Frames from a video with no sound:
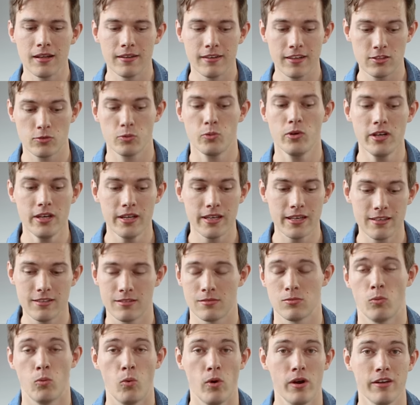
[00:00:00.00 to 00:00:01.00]
This one
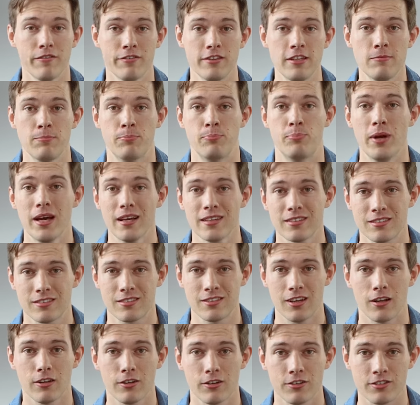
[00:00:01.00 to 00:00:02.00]
is one of the best
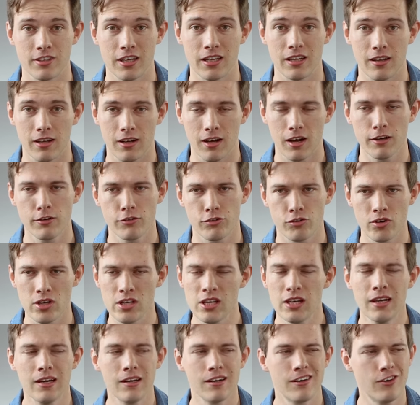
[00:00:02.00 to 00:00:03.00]
sellers in the
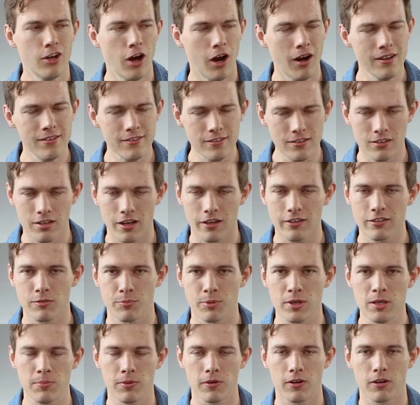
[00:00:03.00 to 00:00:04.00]
country. Tons and tons
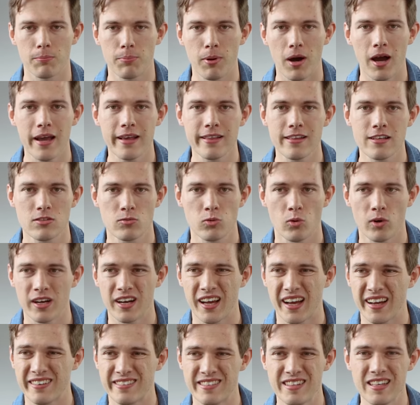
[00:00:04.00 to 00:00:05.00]
of people are buying this
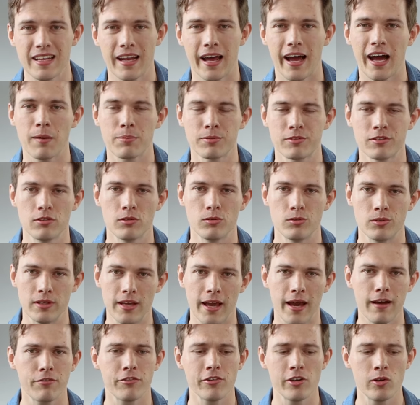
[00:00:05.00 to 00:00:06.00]
one. I see it
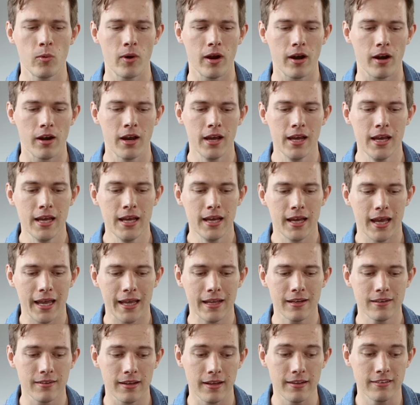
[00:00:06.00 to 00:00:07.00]
absolutely everywhere
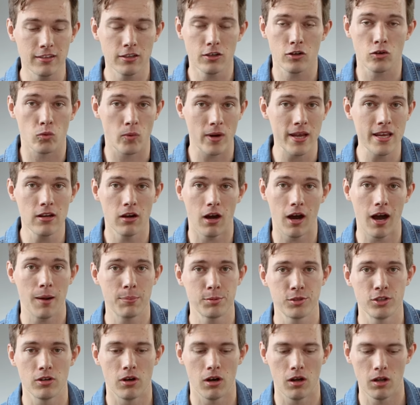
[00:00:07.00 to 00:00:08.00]
and it's a great
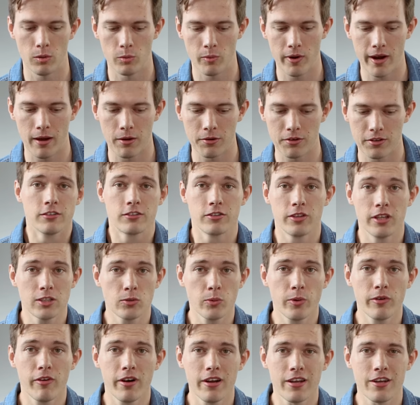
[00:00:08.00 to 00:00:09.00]
option all around. So
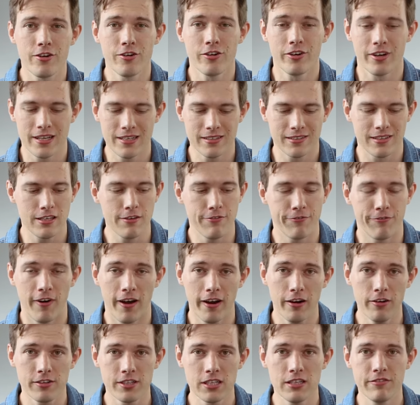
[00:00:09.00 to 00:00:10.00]
this one right here is the
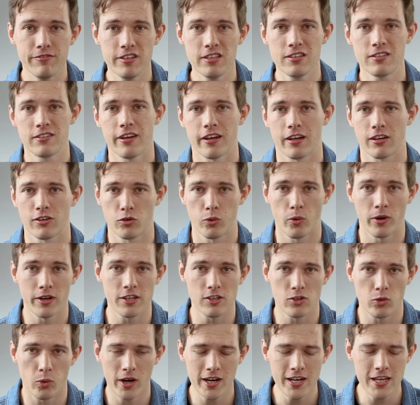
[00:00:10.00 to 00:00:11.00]
Fire TV Stick
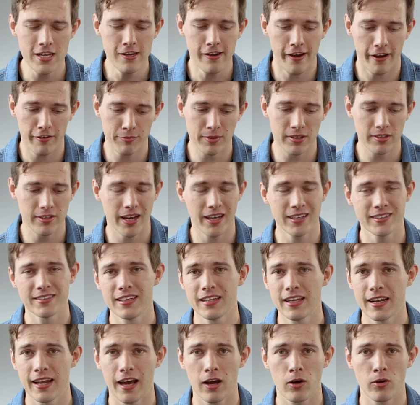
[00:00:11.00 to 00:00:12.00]
2020. I've been
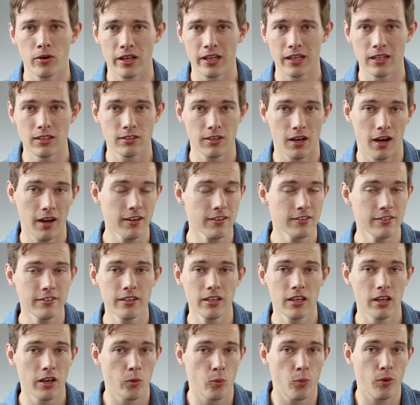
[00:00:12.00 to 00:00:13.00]
testing it out and
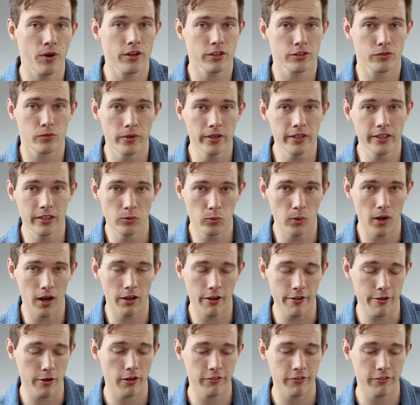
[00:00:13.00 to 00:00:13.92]
honestly, it works really well.